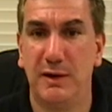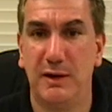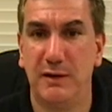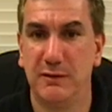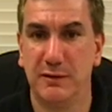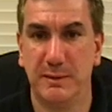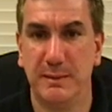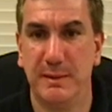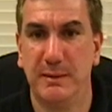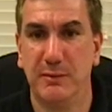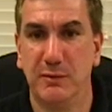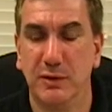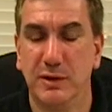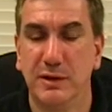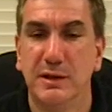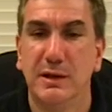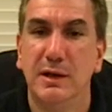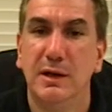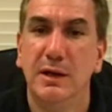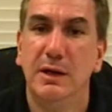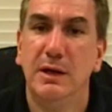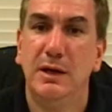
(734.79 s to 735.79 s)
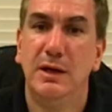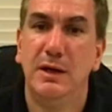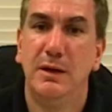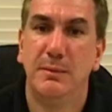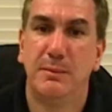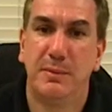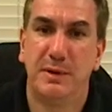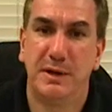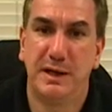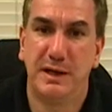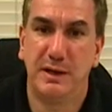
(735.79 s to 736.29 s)
I'll remember it.
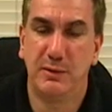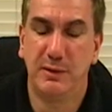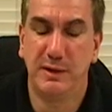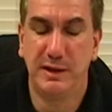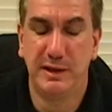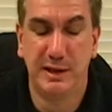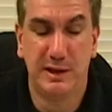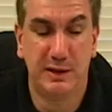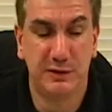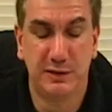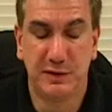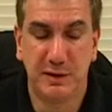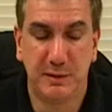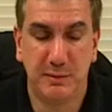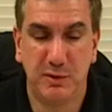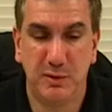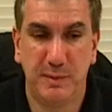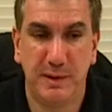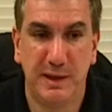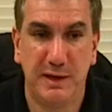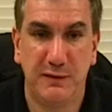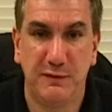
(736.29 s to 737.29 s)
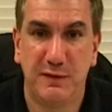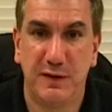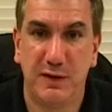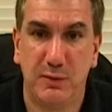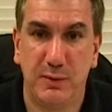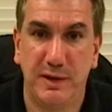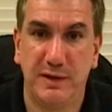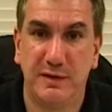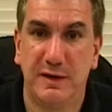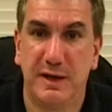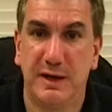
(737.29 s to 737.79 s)
But anyway, he held the WBA
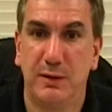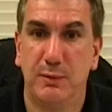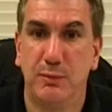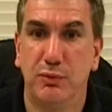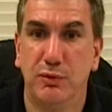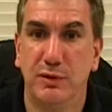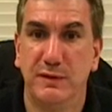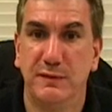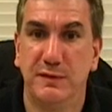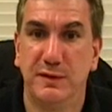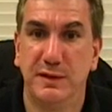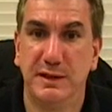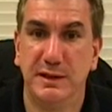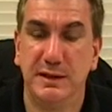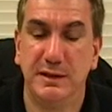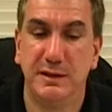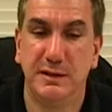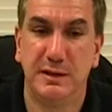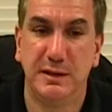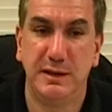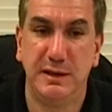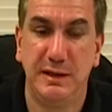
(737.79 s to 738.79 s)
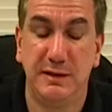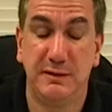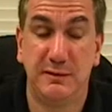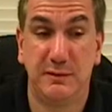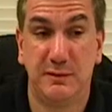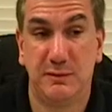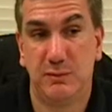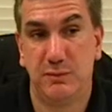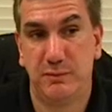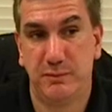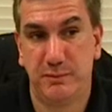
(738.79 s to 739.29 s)
featherweight title briefly. He had
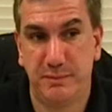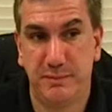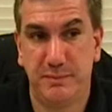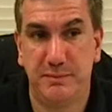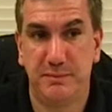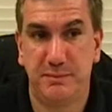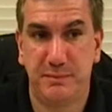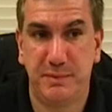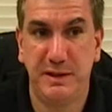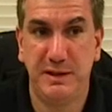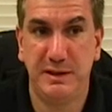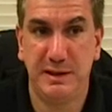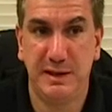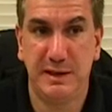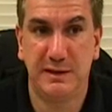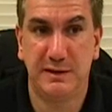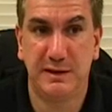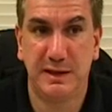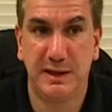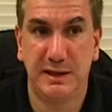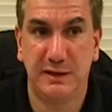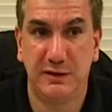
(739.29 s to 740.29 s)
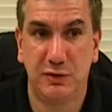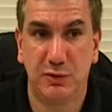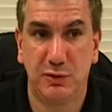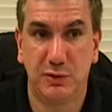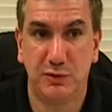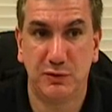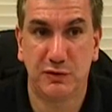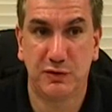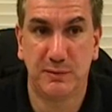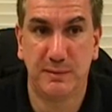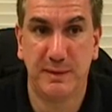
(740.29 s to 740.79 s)
beaten, I think,
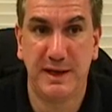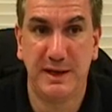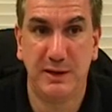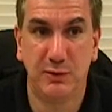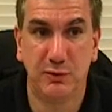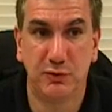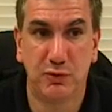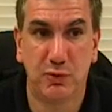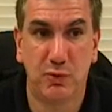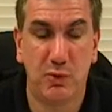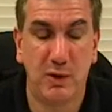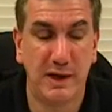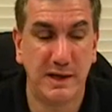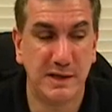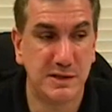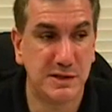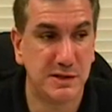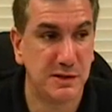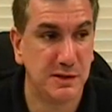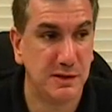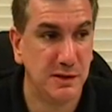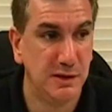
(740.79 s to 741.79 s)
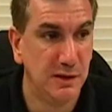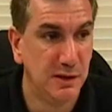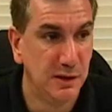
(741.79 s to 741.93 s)
Antonio Cermeno twice.